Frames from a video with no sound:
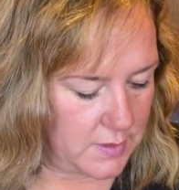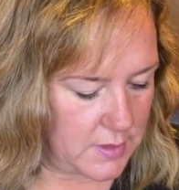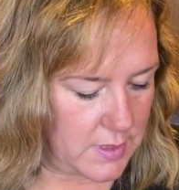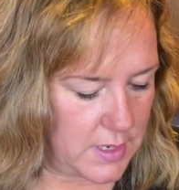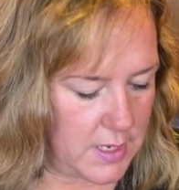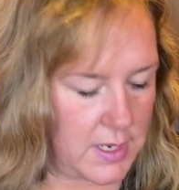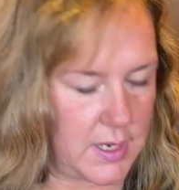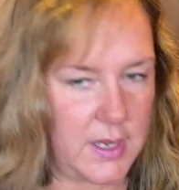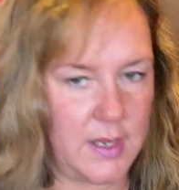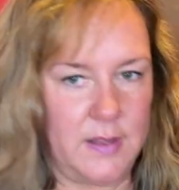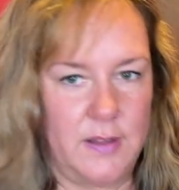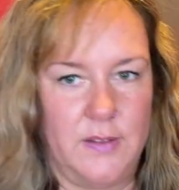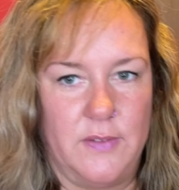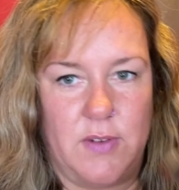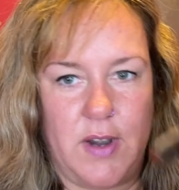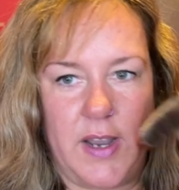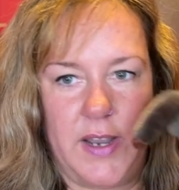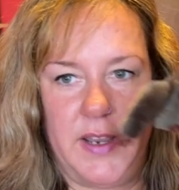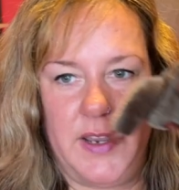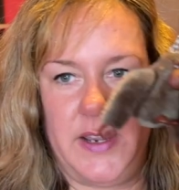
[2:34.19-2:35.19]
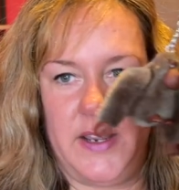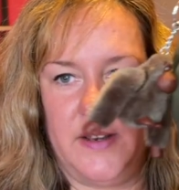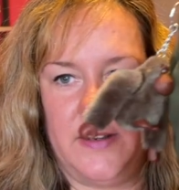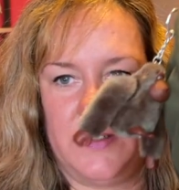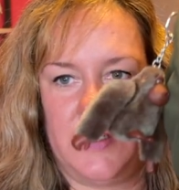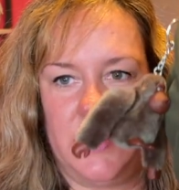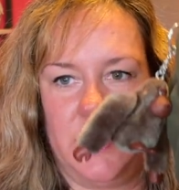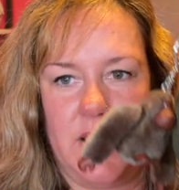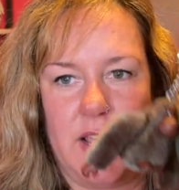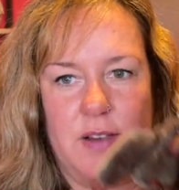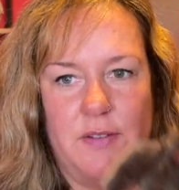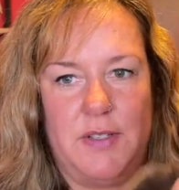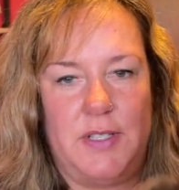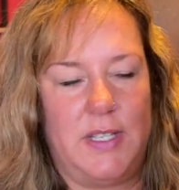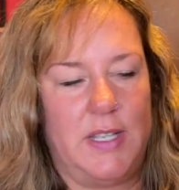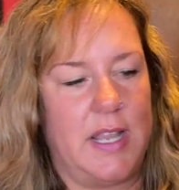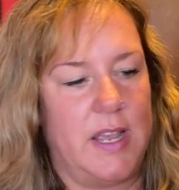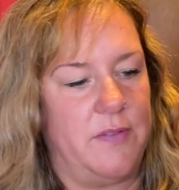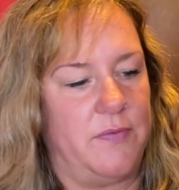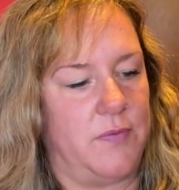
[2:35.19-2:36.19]
It right here, so that was
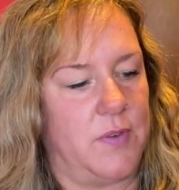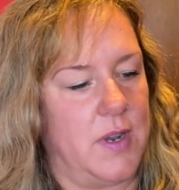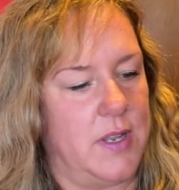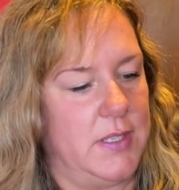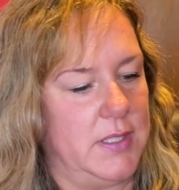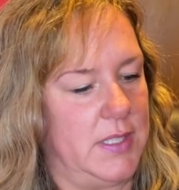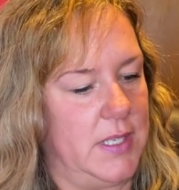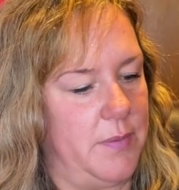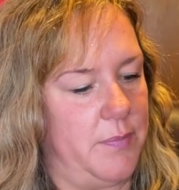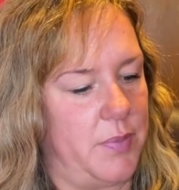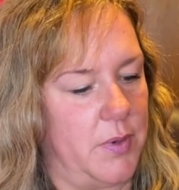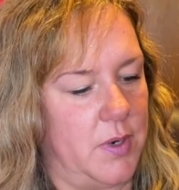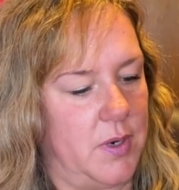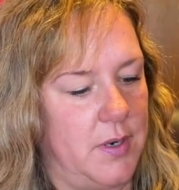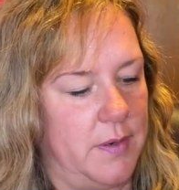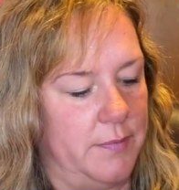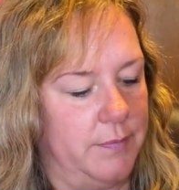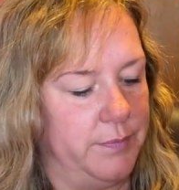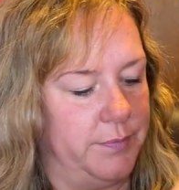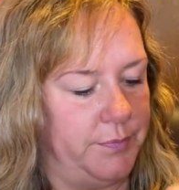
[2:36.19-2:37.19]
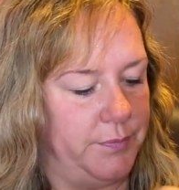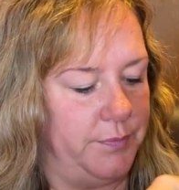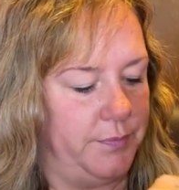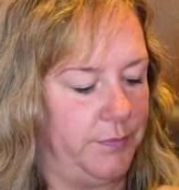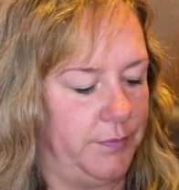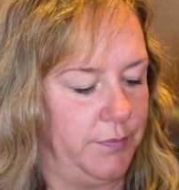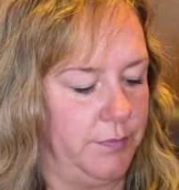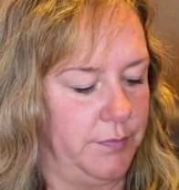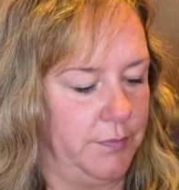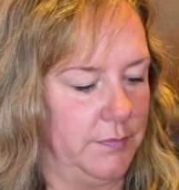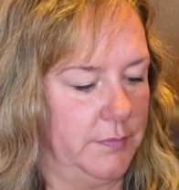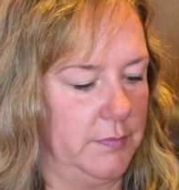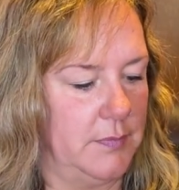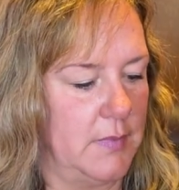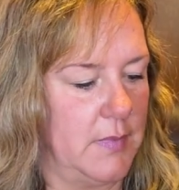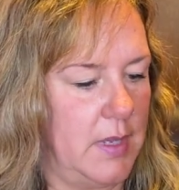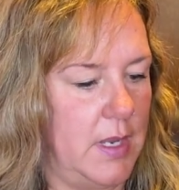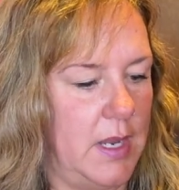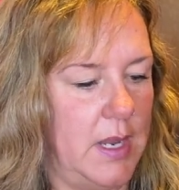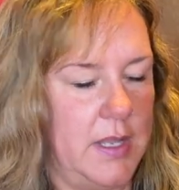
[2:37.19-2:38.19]
in that front zipper.
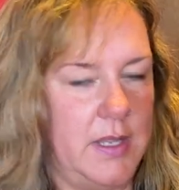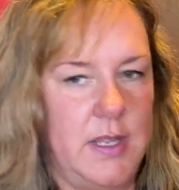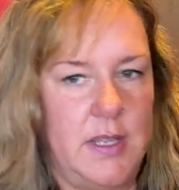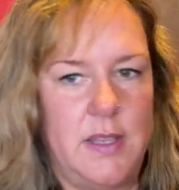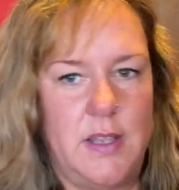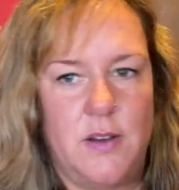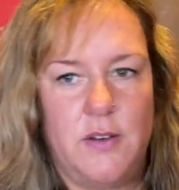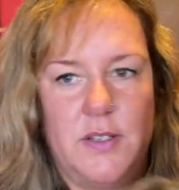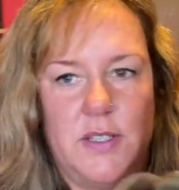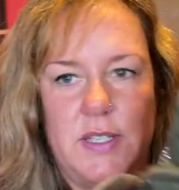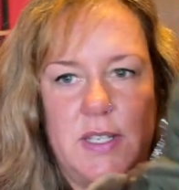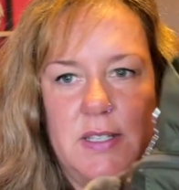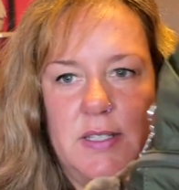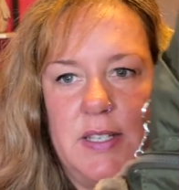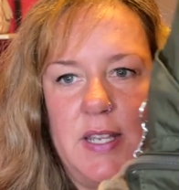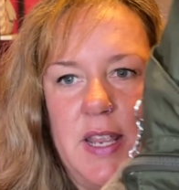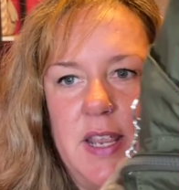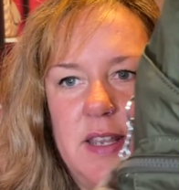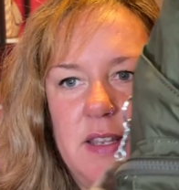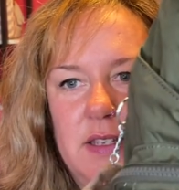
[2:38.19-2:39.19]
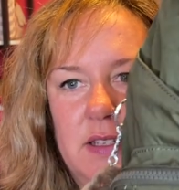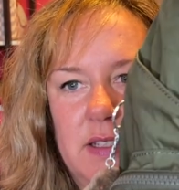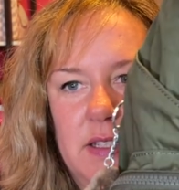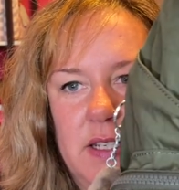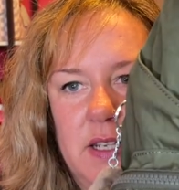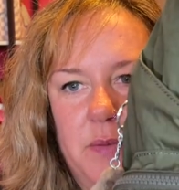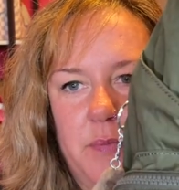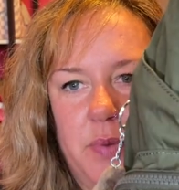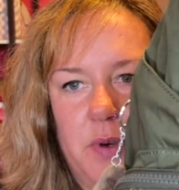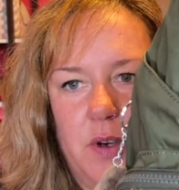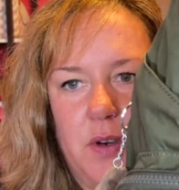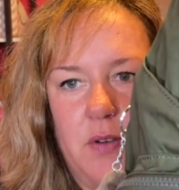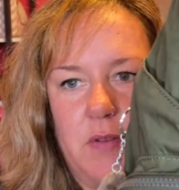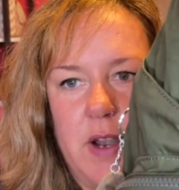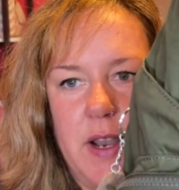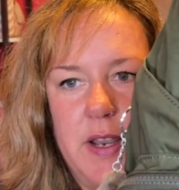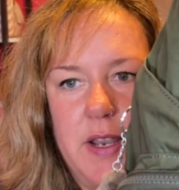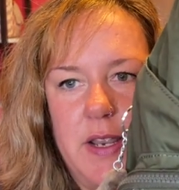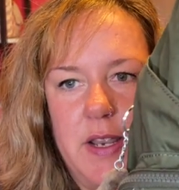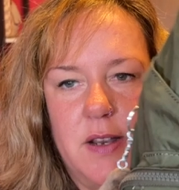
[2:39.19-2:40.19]
And then there's this hidden zipper
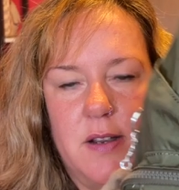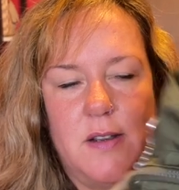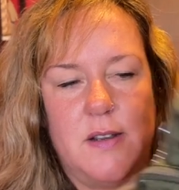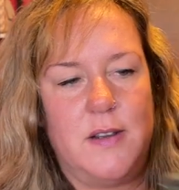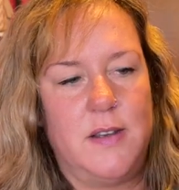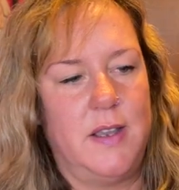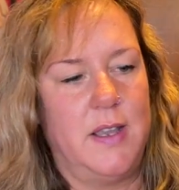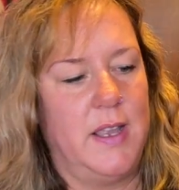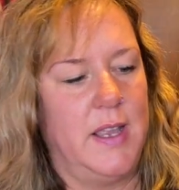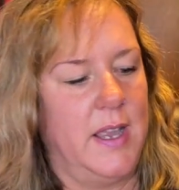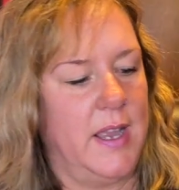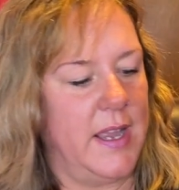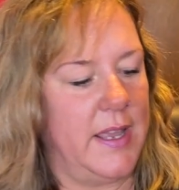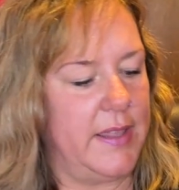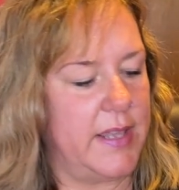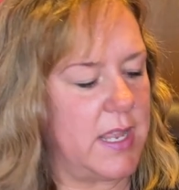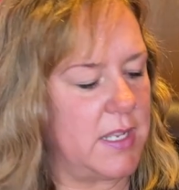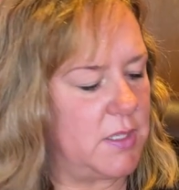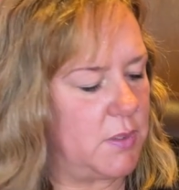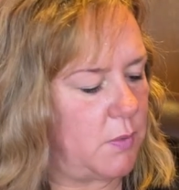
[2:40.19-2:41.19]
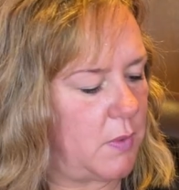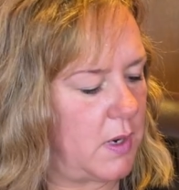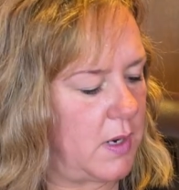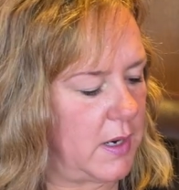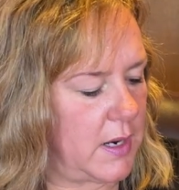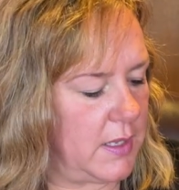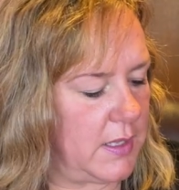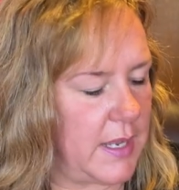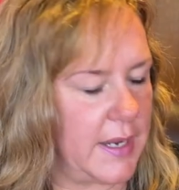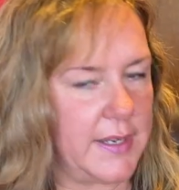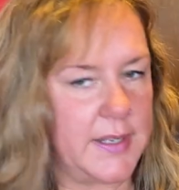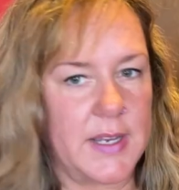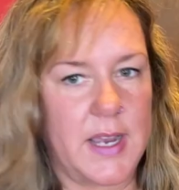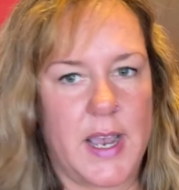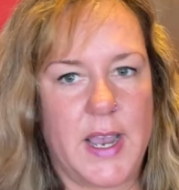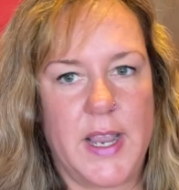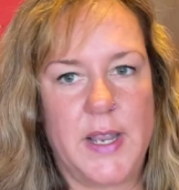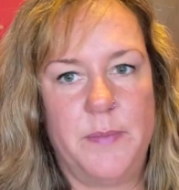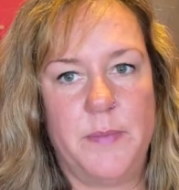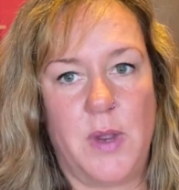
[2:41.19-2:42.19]
right here, and that's where I like to
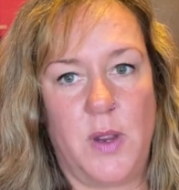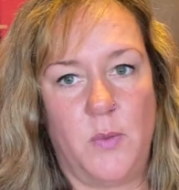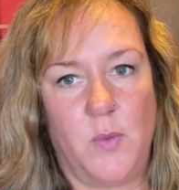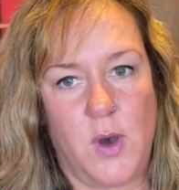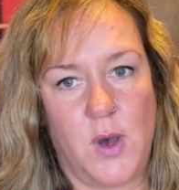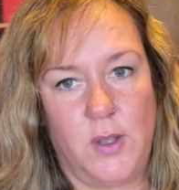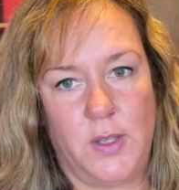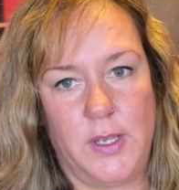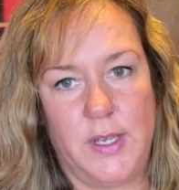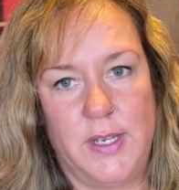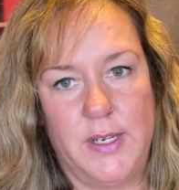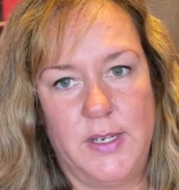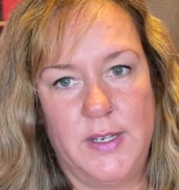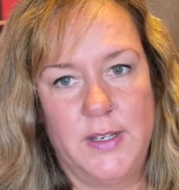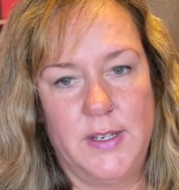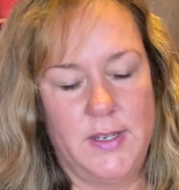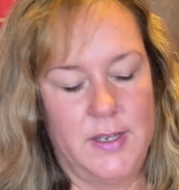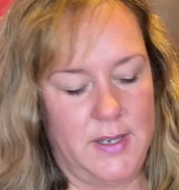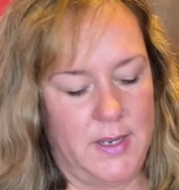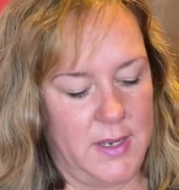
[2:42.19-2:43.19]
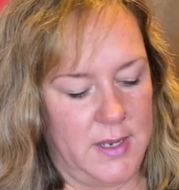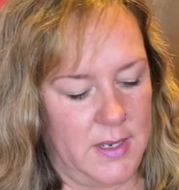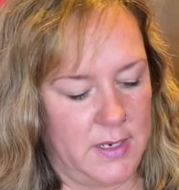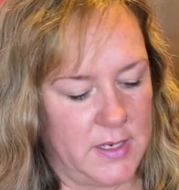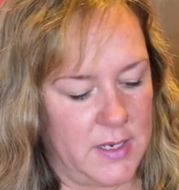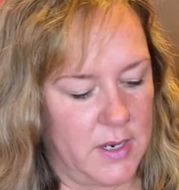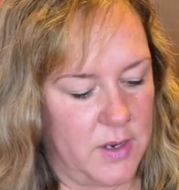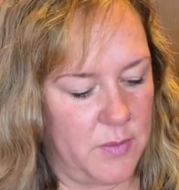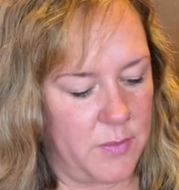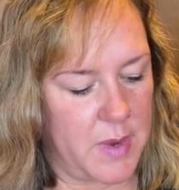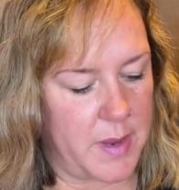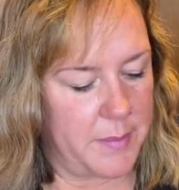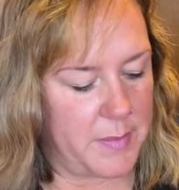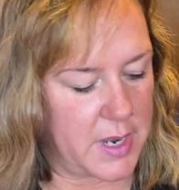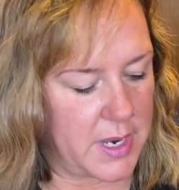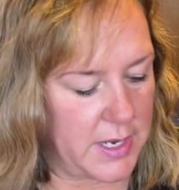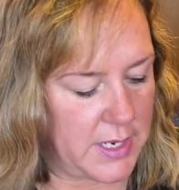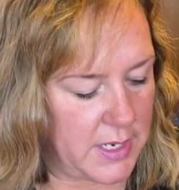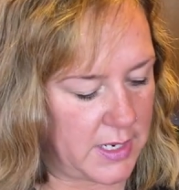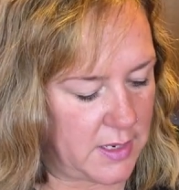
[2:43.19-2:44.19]
hide my wallet, you know, my
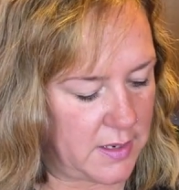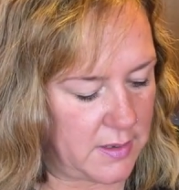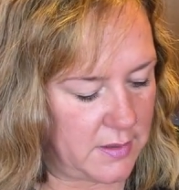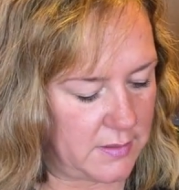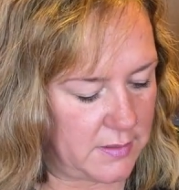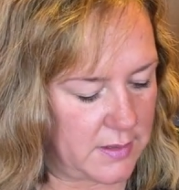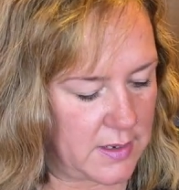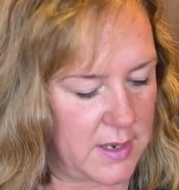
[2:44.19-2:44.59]
money.